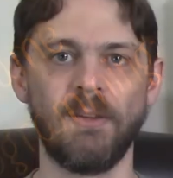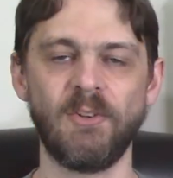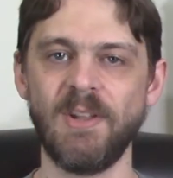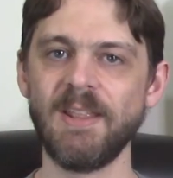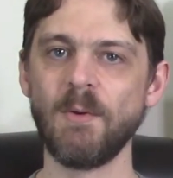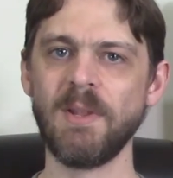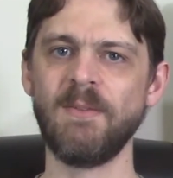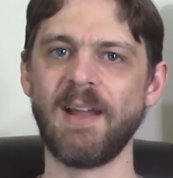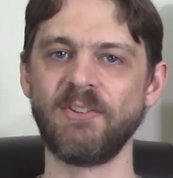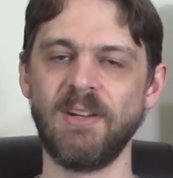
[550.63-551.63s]
So now that we've
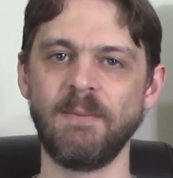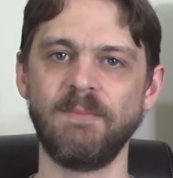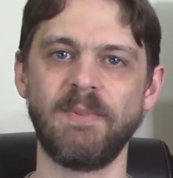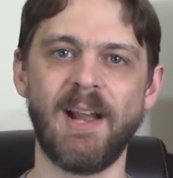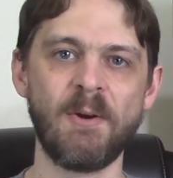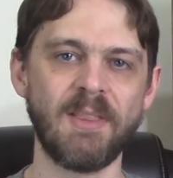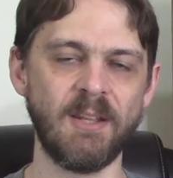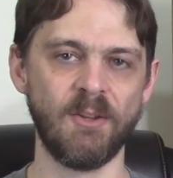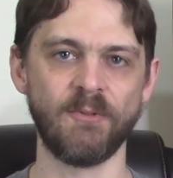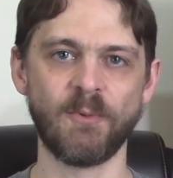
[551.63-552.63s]
actually
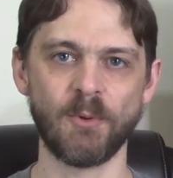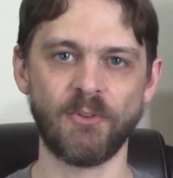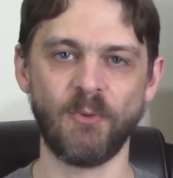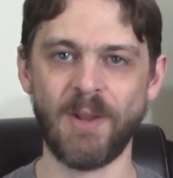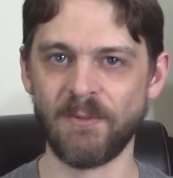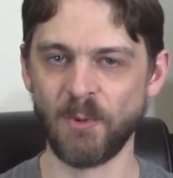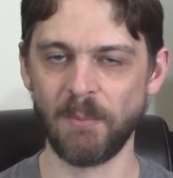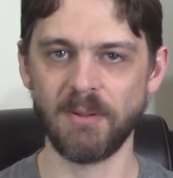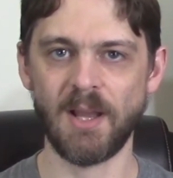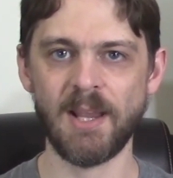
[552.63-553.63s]
calculated the forces we have to
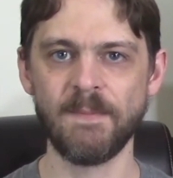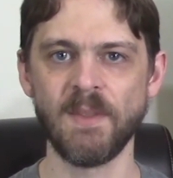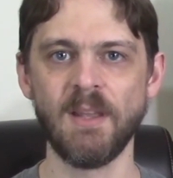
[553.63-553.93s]
apply,